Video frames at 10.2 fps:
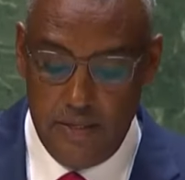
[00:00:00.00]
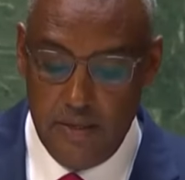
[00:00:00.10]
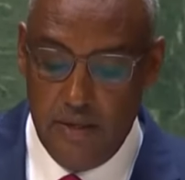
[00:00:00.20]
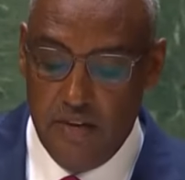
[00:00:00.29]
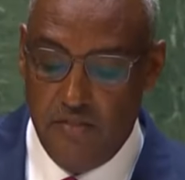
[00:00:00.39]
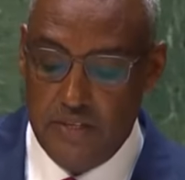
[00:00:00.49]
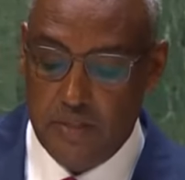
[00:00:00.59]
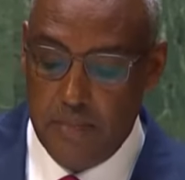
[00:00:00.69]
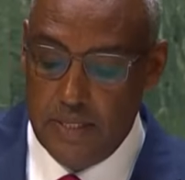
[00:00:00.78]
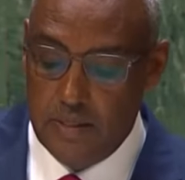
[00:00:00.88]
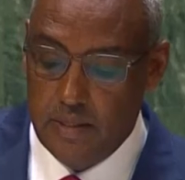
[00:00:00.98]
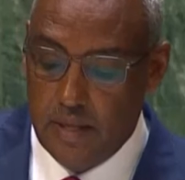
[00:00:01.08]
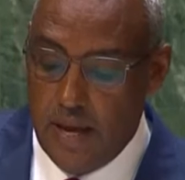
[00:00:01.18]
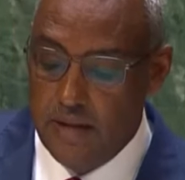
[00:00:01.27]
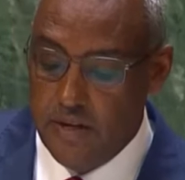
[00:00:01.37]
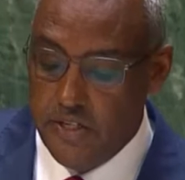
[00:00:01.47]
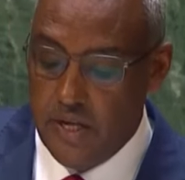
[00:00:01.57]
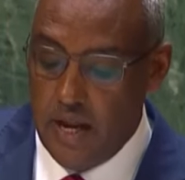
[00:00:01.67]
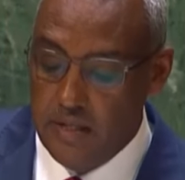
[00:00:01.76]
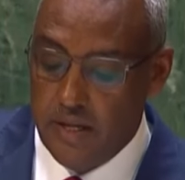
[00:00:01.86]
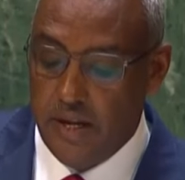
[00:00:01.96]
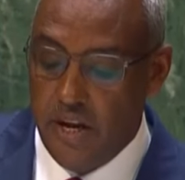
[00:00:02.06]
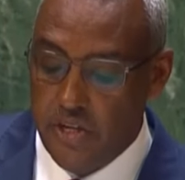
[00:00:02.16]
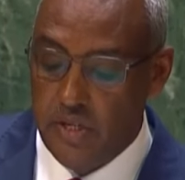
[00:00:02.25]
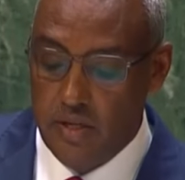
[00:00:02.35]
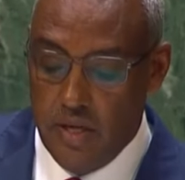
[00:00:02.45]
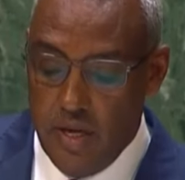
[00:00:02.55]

investment, and regional integration